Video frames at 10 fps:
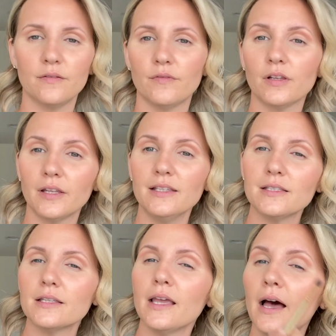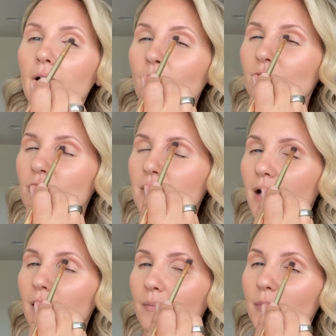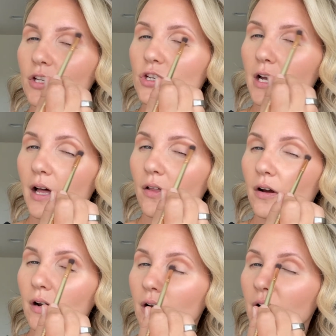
Valencia, which is that peachy color,